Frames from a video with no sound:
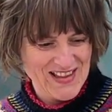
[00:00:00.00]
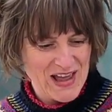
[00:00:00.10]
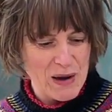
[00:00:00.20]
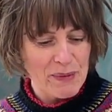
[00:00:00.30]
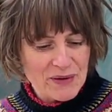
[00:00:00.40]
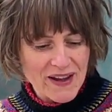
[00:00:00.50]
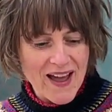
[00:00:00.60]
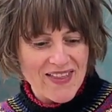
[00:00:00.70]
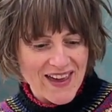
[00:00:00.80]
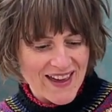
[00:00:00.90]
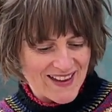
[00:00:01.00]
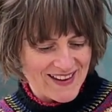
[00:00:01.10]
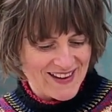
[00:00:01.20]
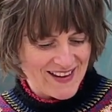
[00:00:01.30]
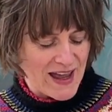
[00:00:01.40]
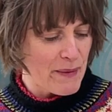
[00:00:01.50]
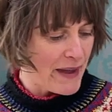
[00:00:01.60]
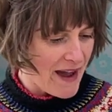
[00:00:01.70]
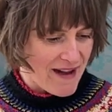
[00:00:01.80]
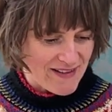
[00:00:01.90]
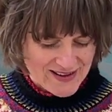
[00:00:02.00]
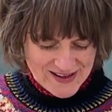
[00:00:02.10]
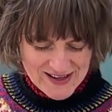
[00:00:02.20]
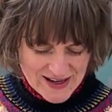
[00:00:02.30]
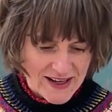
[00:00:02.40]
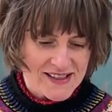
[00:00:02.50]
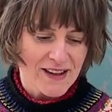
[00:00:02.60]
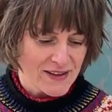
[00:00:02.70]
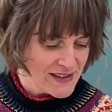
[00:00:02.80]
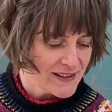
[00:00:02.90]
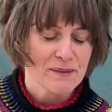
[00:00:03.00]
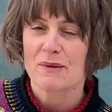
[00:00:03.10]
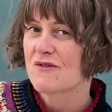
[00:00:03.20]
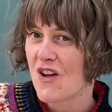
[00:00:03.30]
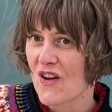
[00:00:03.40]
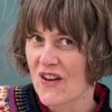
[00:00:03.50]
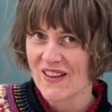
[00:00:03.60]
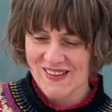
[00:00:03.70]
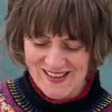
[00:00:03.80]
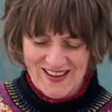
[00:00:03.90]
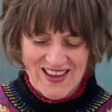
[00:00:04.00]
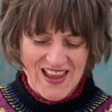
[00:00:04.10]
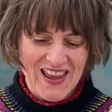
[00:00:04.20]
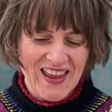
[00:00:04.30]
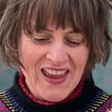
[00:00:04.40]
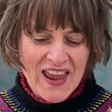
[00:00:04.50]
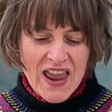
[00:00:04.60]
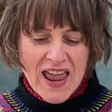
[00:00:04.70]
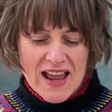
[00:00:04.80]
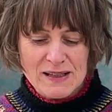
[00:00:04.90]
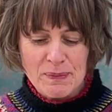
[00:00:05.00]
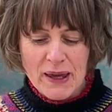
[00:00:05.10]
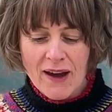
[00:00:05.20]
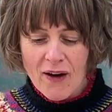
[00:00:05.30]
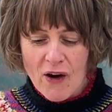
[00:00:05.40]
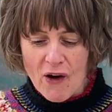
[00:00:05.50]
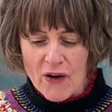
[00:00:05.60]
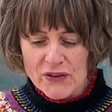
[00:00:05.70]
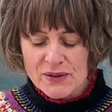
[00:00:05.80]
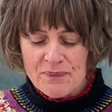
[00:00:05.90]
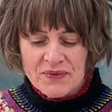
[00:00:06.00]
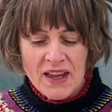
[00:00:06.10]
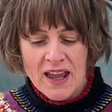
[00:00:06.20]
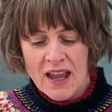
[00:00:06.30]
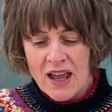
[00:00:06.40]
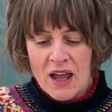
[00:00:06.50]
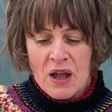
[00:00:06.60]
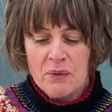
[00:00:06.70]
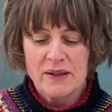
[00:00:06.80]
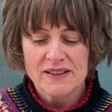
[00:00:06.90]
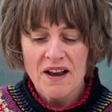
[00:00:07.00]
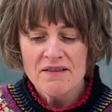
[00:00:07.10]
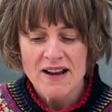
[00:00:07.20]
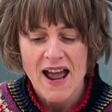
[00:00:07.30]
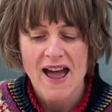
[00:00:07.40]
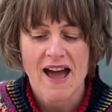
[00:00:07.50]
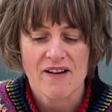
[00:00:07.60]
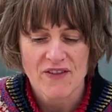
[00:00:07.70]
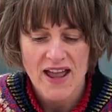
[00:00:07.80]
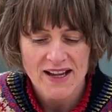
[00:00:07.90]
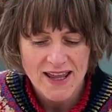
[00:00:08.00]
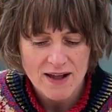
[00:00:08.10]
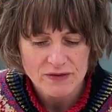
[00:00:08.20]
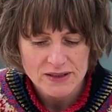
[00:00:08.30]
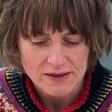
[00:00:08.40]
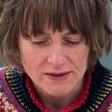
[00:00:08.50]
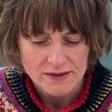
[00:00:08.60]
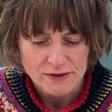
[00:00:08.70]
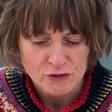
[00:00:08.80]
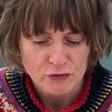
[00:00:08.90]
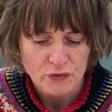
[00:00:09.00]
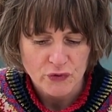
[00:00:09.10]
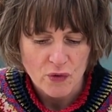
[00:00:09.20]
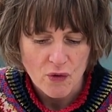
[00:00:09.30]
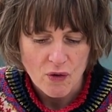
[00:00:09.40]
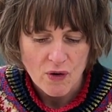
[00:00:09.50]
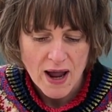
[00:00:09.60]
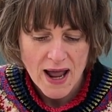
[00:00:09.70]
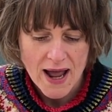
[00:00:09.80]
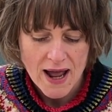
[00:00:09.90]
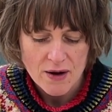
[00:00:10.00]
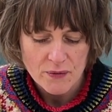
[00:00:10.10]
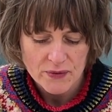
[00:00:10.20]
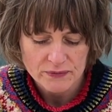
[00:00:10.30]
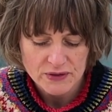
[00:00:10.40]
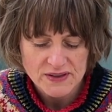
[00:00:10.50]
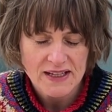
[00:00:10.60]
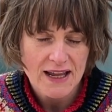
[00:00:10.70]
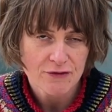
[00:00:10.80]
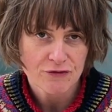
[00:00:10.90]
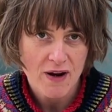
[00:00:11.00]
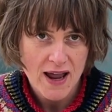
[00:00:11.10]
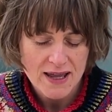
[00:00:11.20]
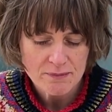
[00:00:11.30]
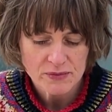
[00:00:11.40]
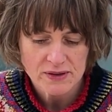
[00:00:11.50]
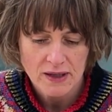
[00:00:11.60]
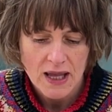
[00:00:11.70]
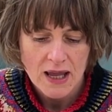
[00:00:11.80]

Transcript: I will get there. Here we go. You can tell this hasn't been rehearsed. It's because we don't have any evidence for how slate frames,